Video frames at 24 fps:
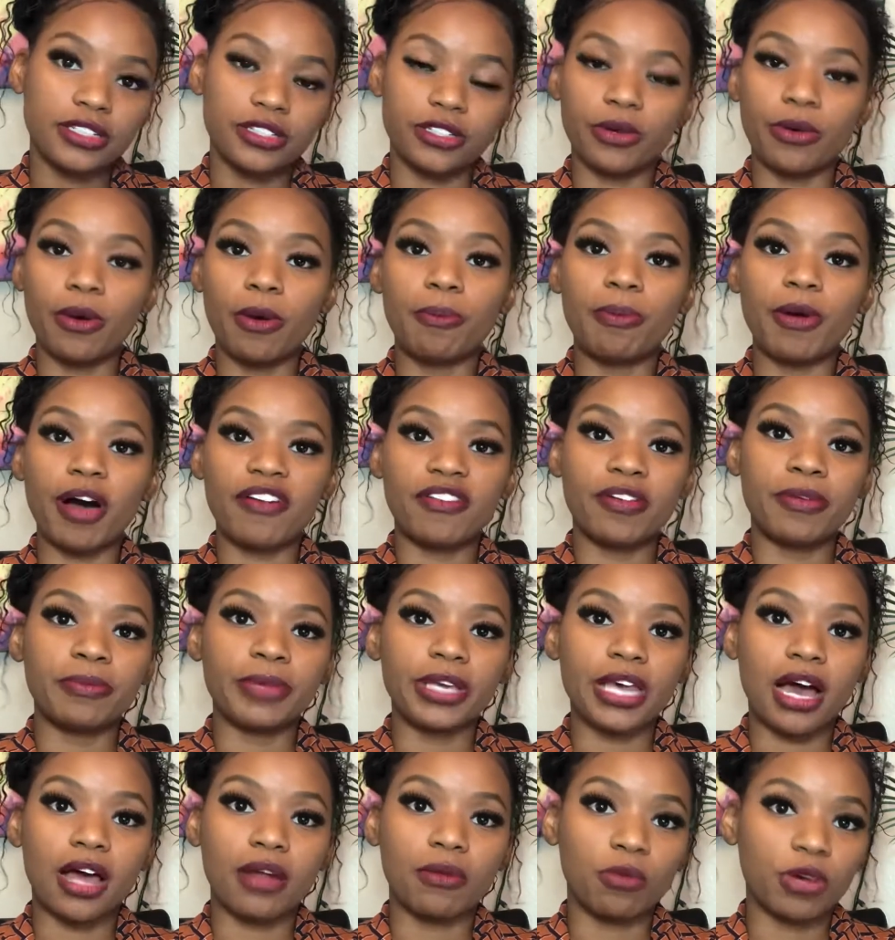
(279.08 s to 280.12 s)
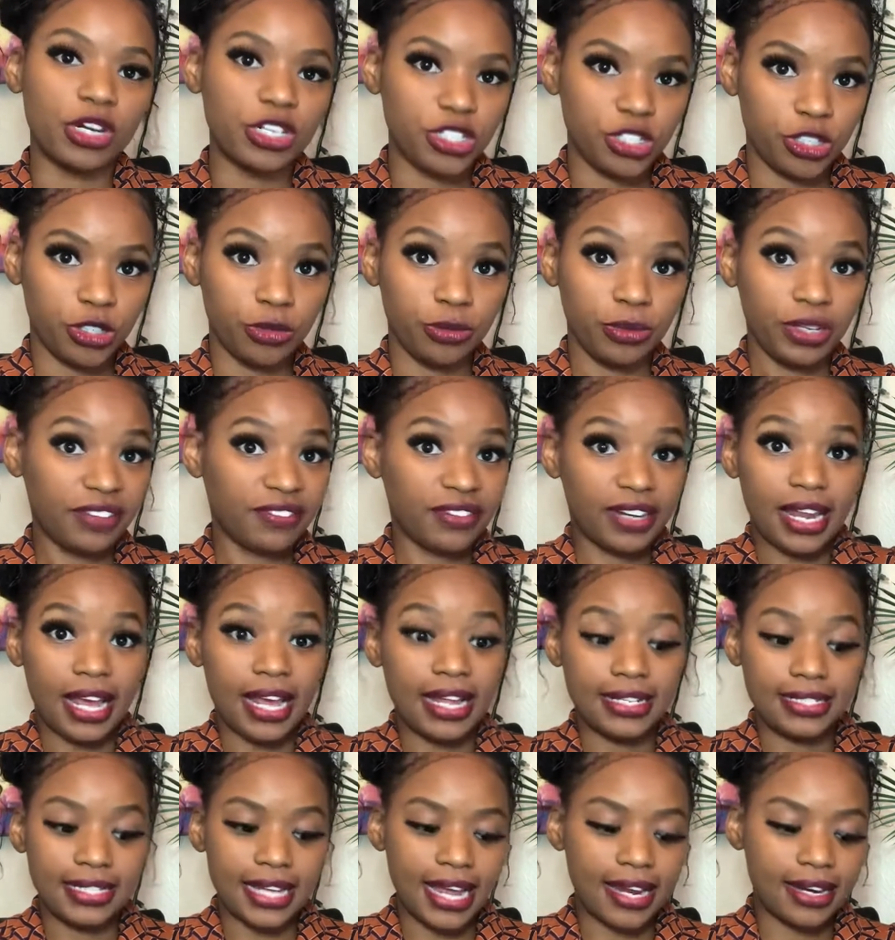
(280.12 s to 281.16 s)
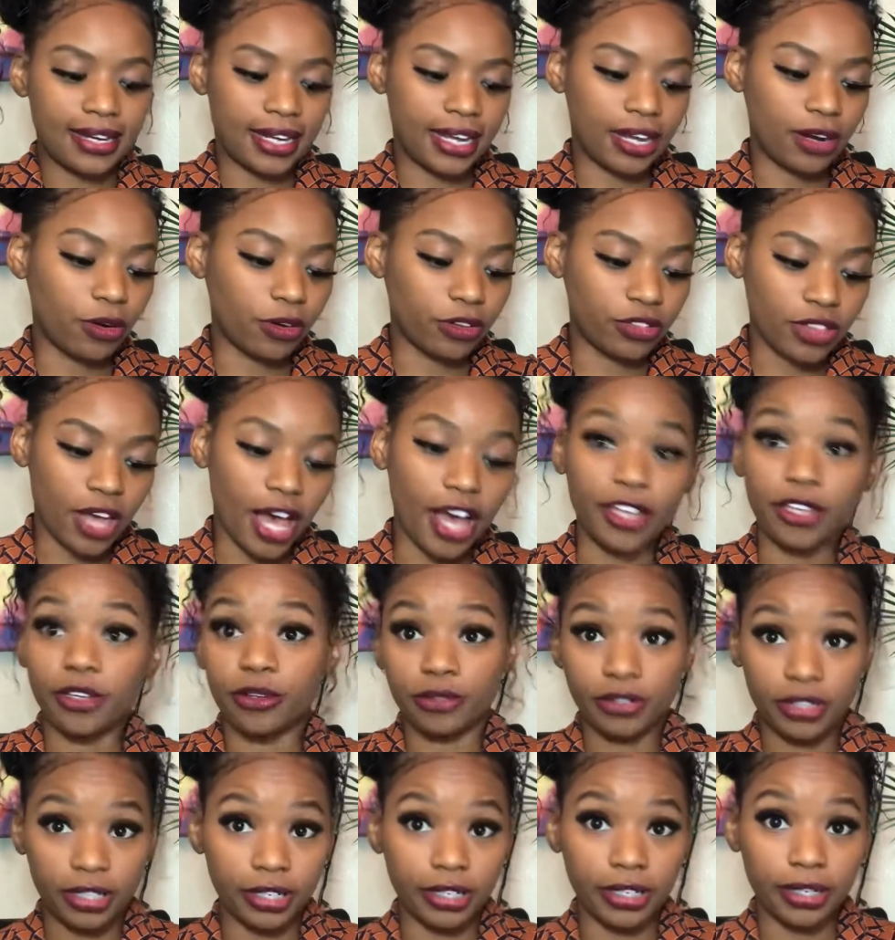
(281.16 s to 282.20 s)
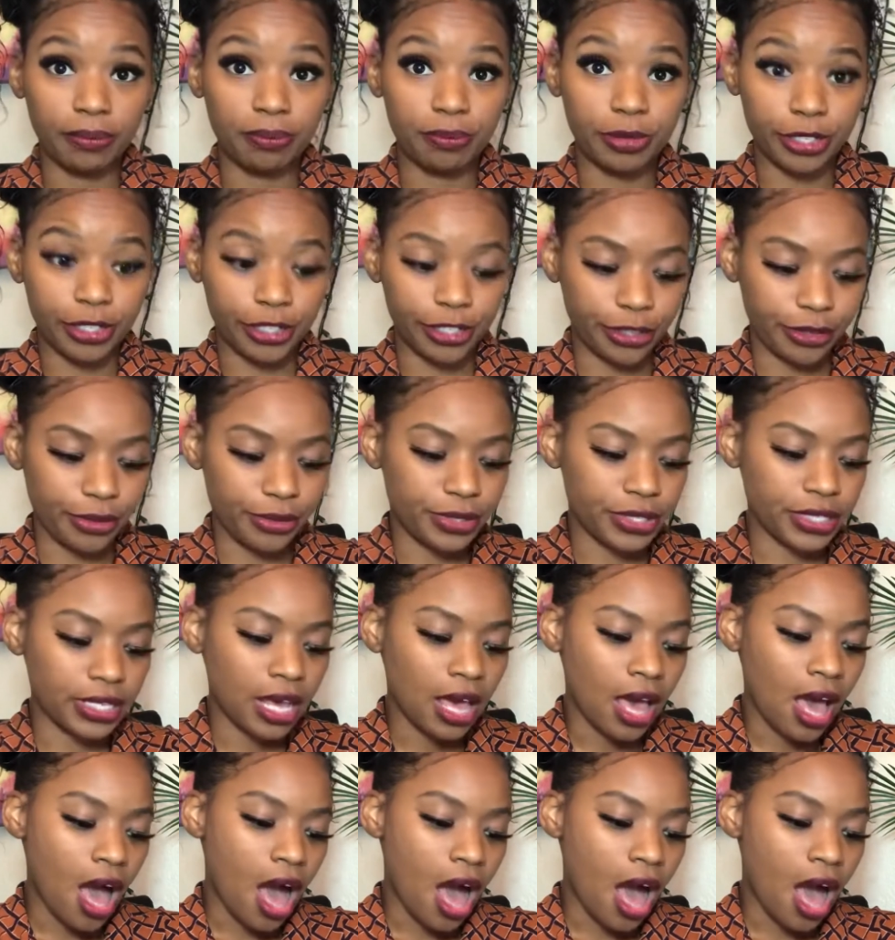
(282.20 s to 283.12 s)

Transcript: above and beyond what you even intended or thought you could produce.